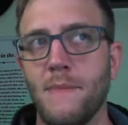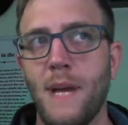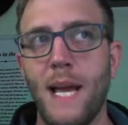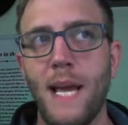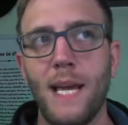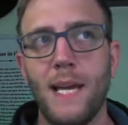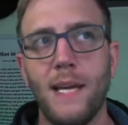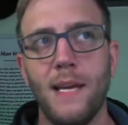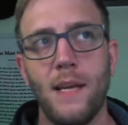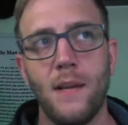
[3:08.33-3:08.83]

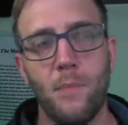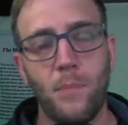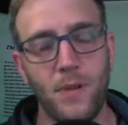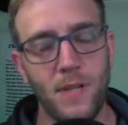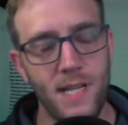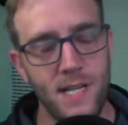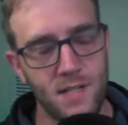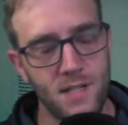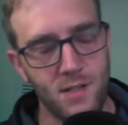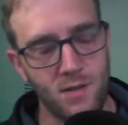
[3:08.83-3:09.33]
Hey,
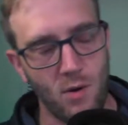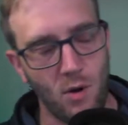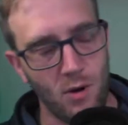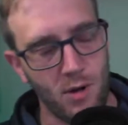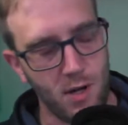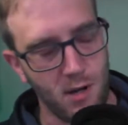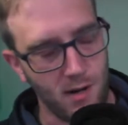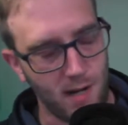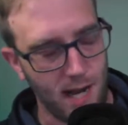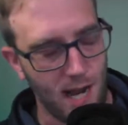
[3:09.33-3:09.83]
please throw
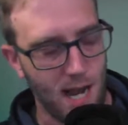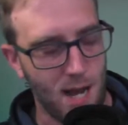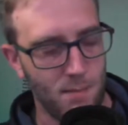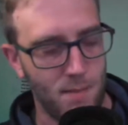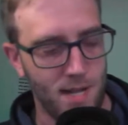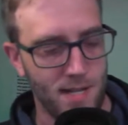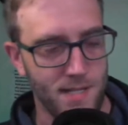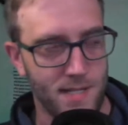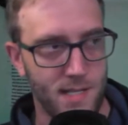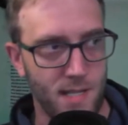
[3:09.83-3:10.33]
your
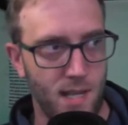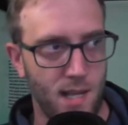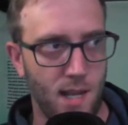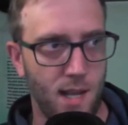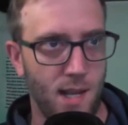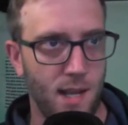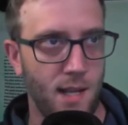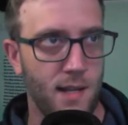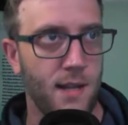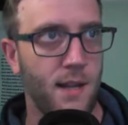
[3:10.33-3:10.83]
comments
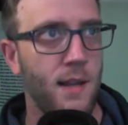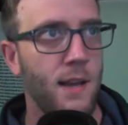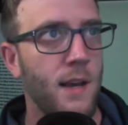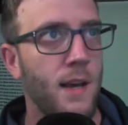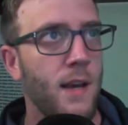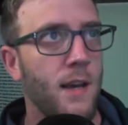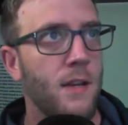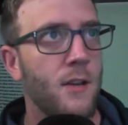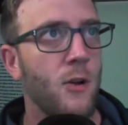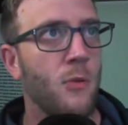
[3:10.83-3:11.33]
in
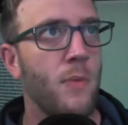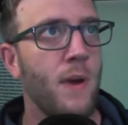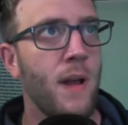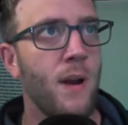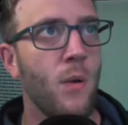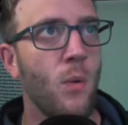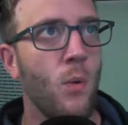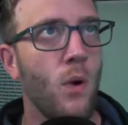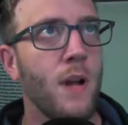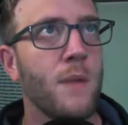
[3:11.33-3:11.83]
no
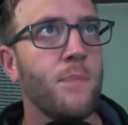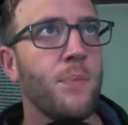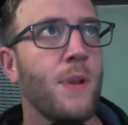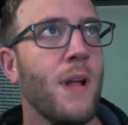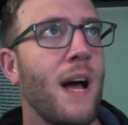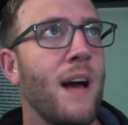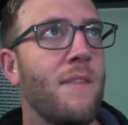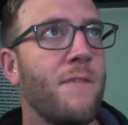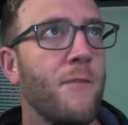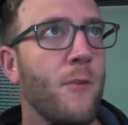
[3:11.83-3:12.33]
matter what
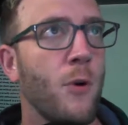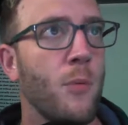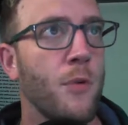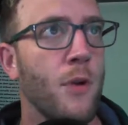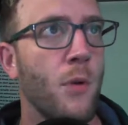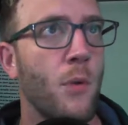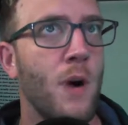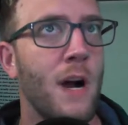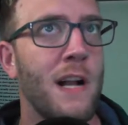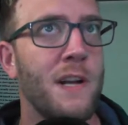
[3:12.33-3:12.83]
platform
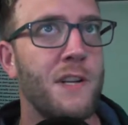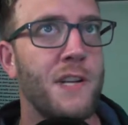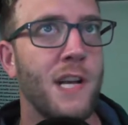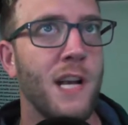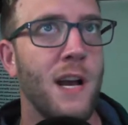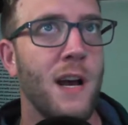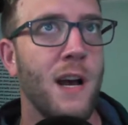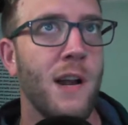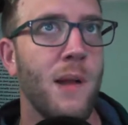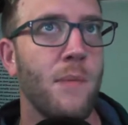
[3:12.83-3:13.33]
you're
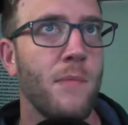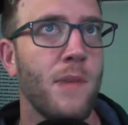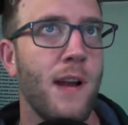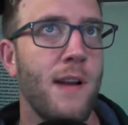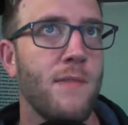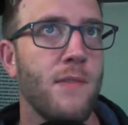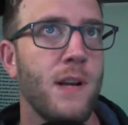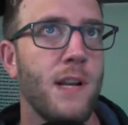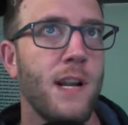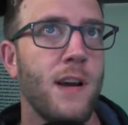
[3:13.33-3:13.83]
watching on. I'm
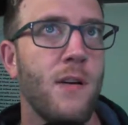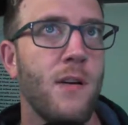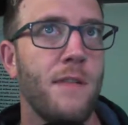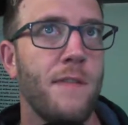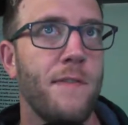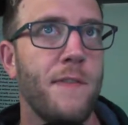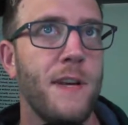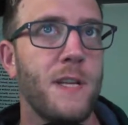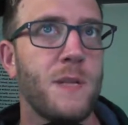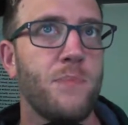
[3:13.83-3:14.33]
live right now
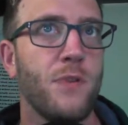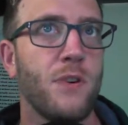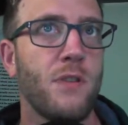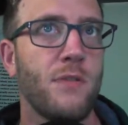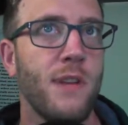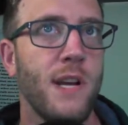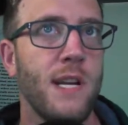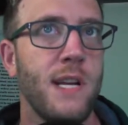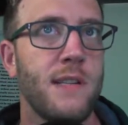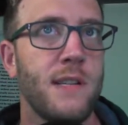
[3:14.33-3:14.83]
on Facebook,
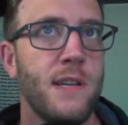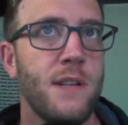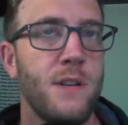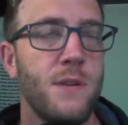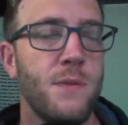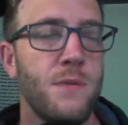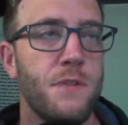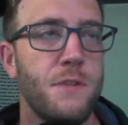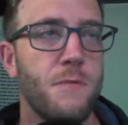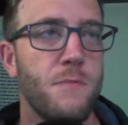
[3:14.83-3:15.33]
LinkedIn,
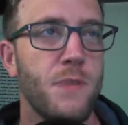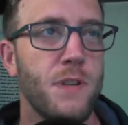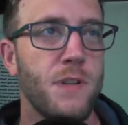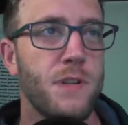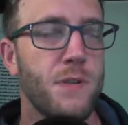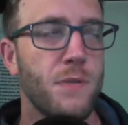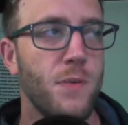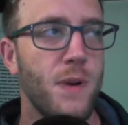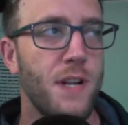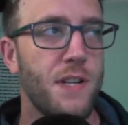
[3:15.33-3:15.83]
YouTube,
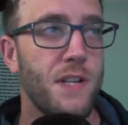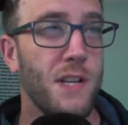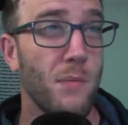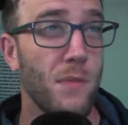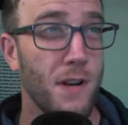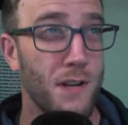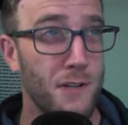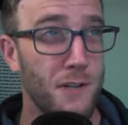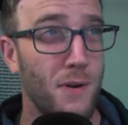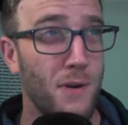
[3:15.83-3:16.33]
and Twitch. I'm
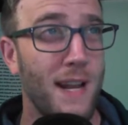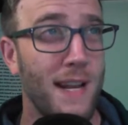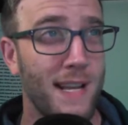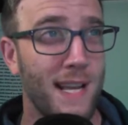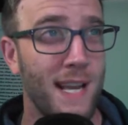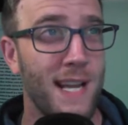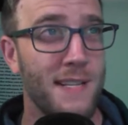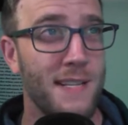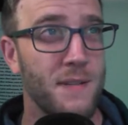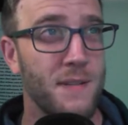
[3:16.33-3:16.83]
going to try to
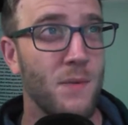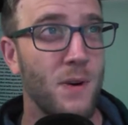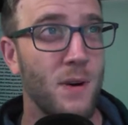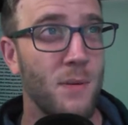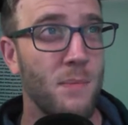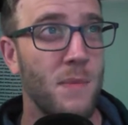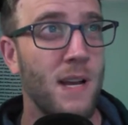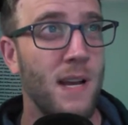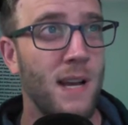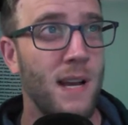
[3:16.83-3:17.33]
get to
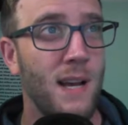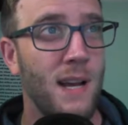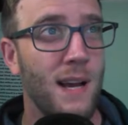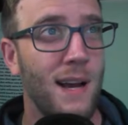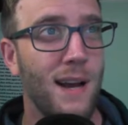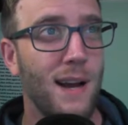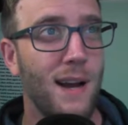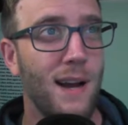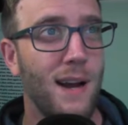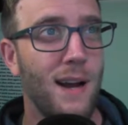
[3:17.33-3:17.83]
them
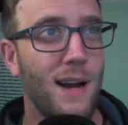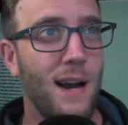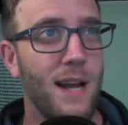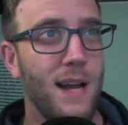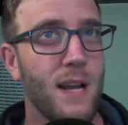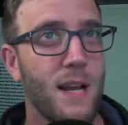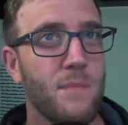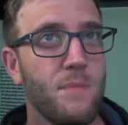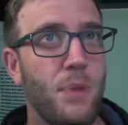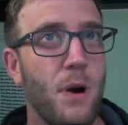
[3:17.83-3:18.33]
uh, I
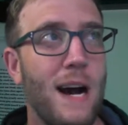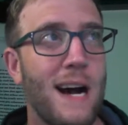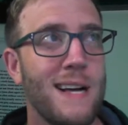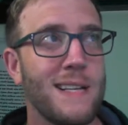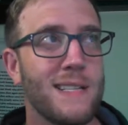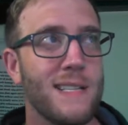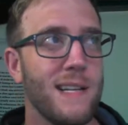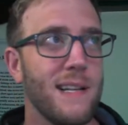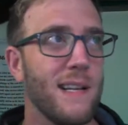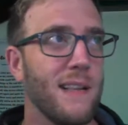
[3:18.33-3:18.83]
had
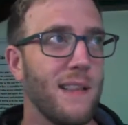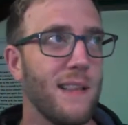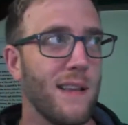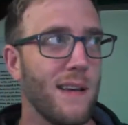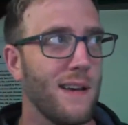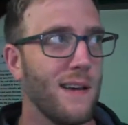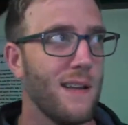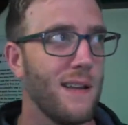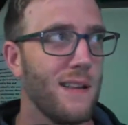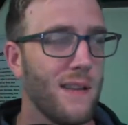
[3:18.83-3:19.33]
posited
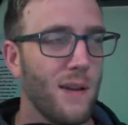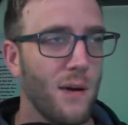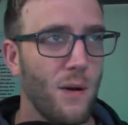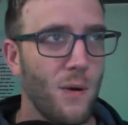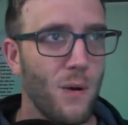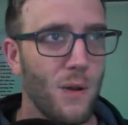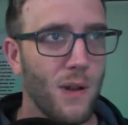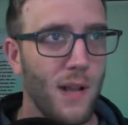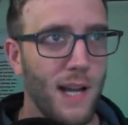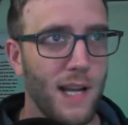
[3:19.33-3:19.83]
the the
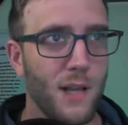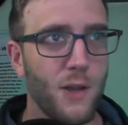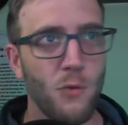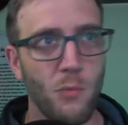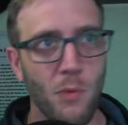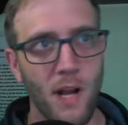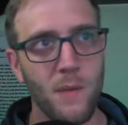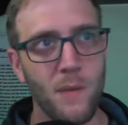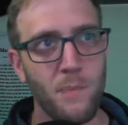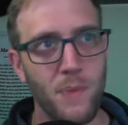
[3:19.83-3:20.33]
whole like you
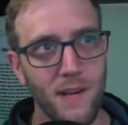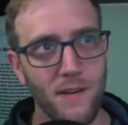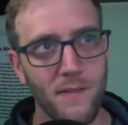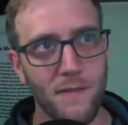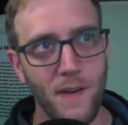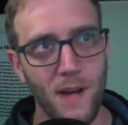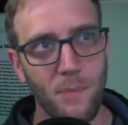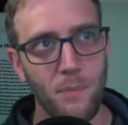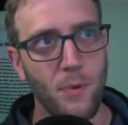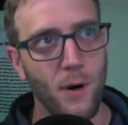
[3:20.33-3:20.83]
might be a
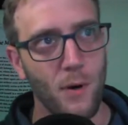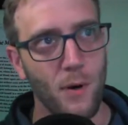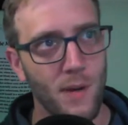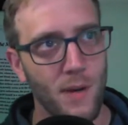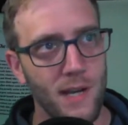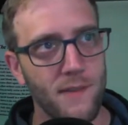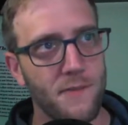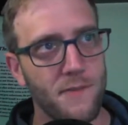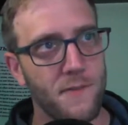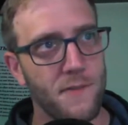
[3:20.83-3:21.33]
vet bro
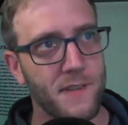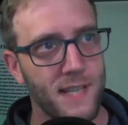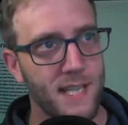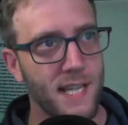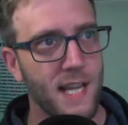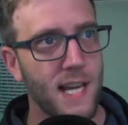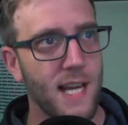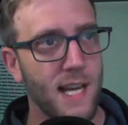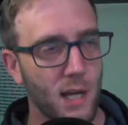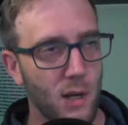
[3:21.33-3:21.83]
if
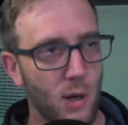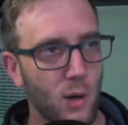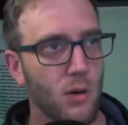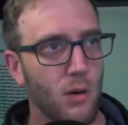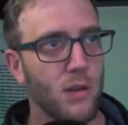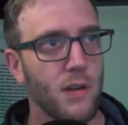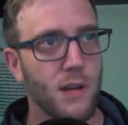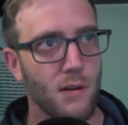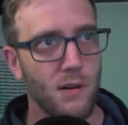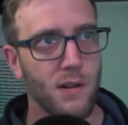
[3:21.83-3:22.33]
thing
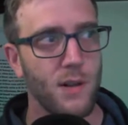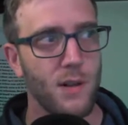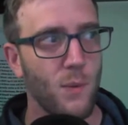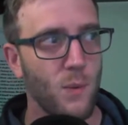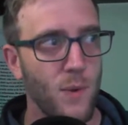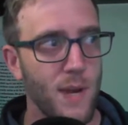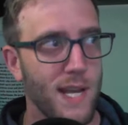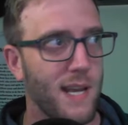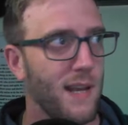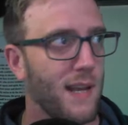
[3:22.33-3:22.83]
earlier in the
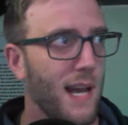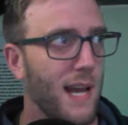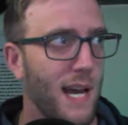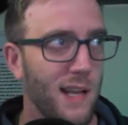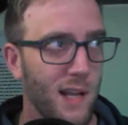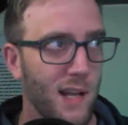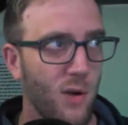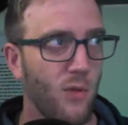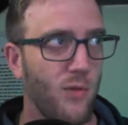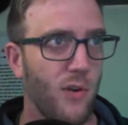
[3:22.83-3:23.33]
week and
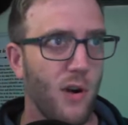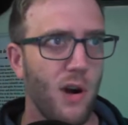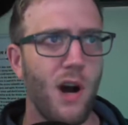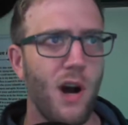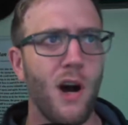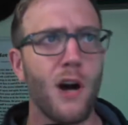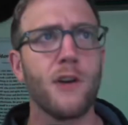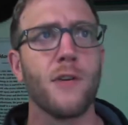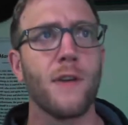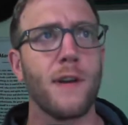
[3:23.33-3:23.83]
got like over a
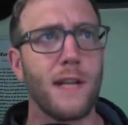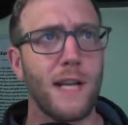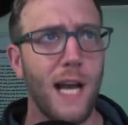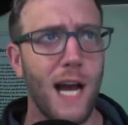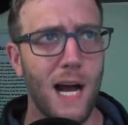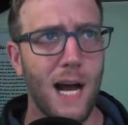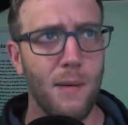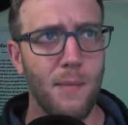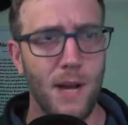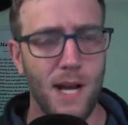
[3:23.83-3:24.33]
hundred
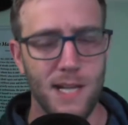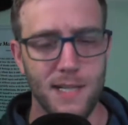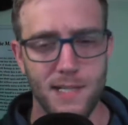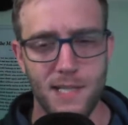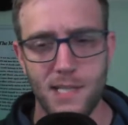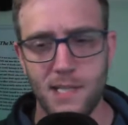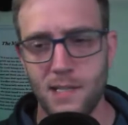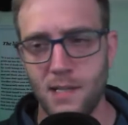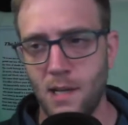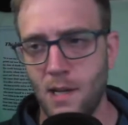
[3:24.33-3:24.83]

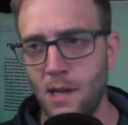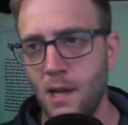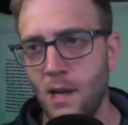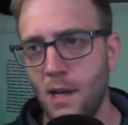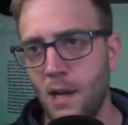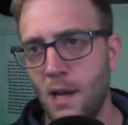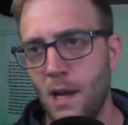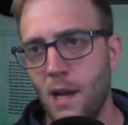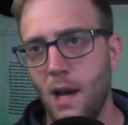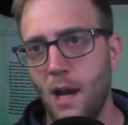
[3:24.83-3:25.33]
comments.
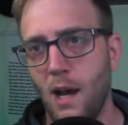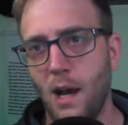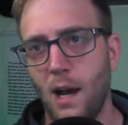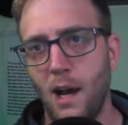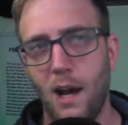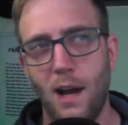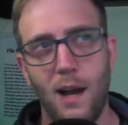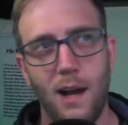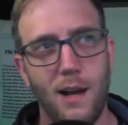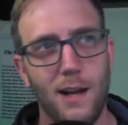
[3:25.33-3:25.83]

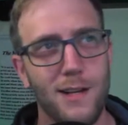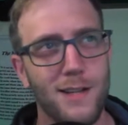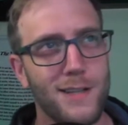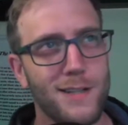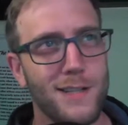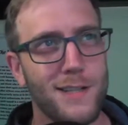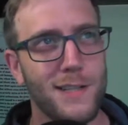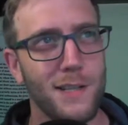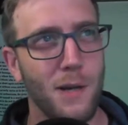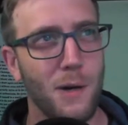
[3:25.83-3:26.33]
Uh,
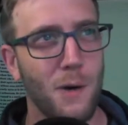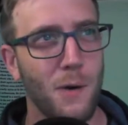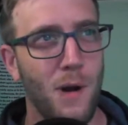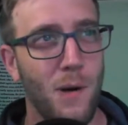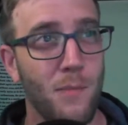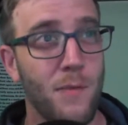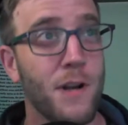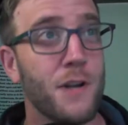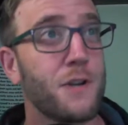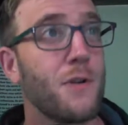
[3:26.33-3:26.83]
so
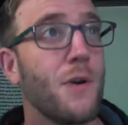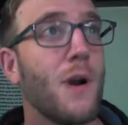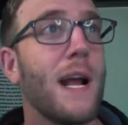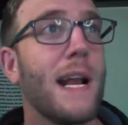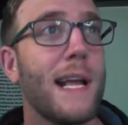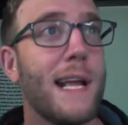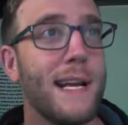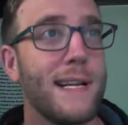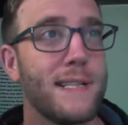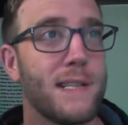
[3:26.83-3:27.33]
I'm gonna try
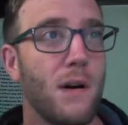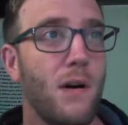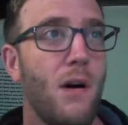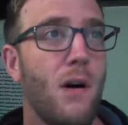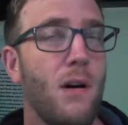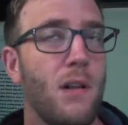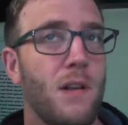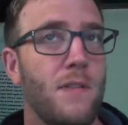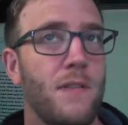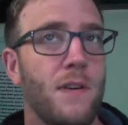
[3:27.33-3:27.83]
to get to
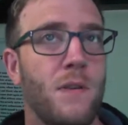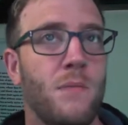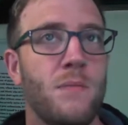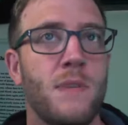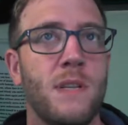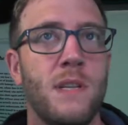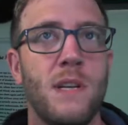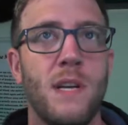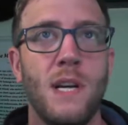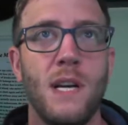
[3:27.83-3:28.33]
all of
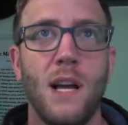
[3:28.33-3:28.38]
them.